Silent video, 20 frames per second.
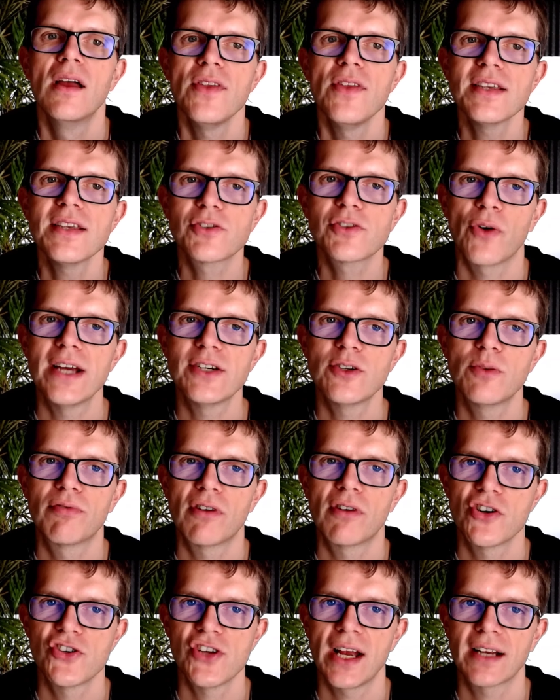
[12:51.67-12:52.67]
This Gradle
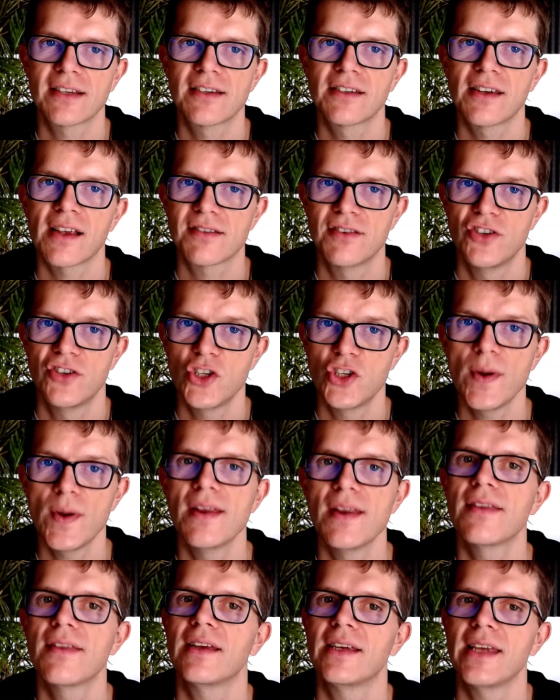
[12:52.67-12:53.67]
project doesn't do
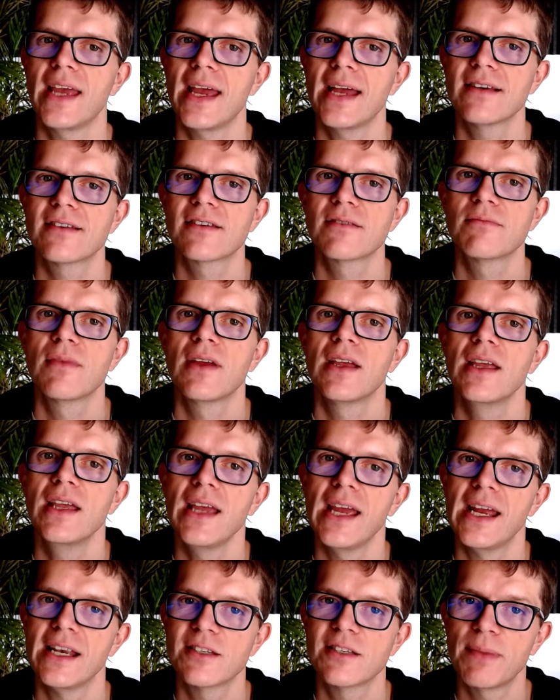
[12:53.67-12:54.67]
anything yet.
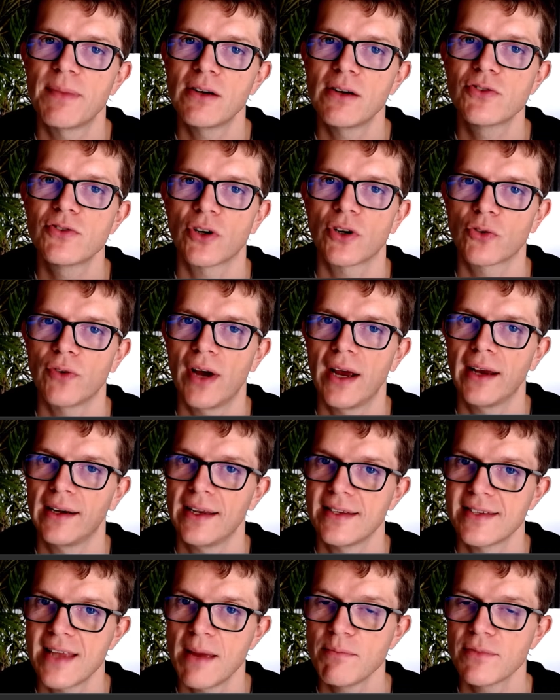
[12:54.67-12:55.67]
Its build.gradle
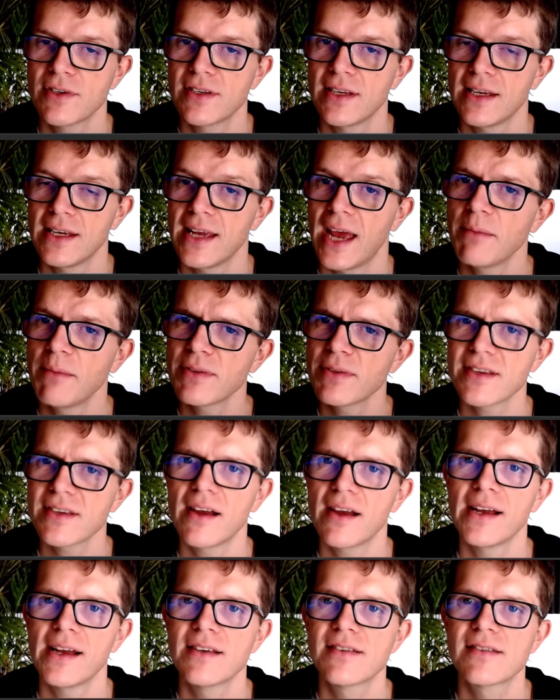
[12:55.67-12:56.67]
is empty, and
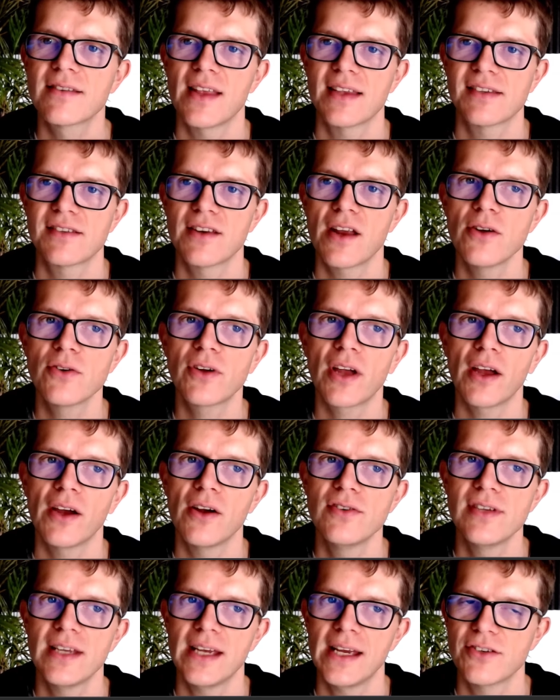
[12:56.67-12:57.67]
besides, there's no
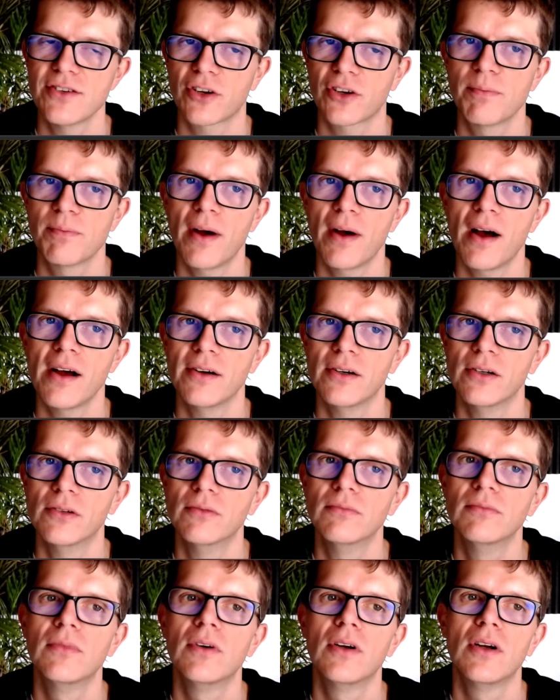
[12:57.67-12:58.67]
code here to compile.
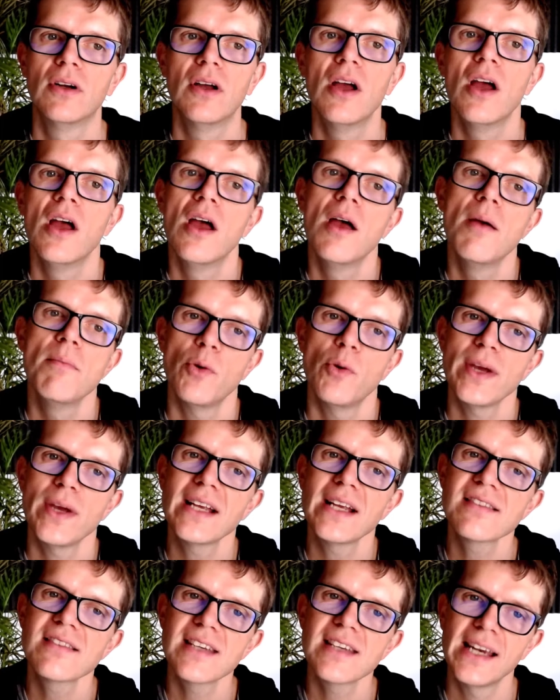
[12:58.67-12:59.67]
But we
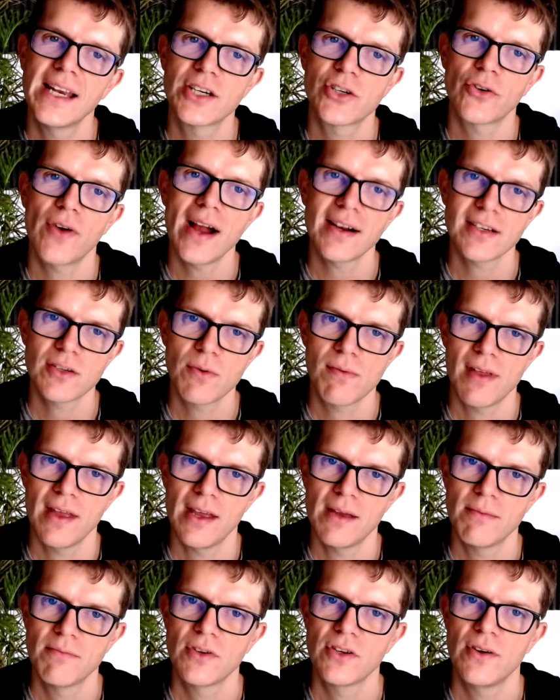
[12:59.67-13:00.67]
can still interact with
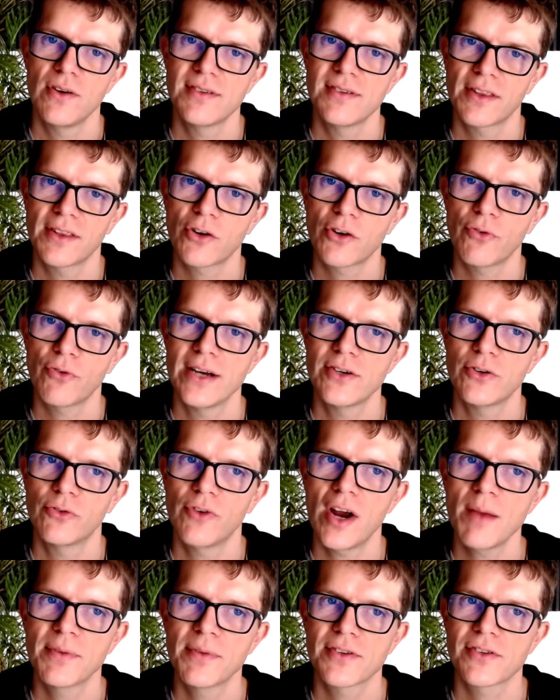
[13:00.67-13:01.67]
it using the Gradle
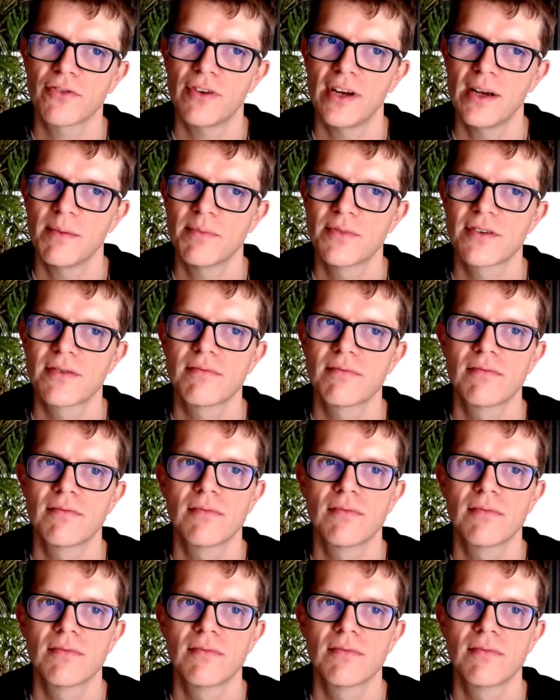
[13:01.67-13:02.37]
wrapper script.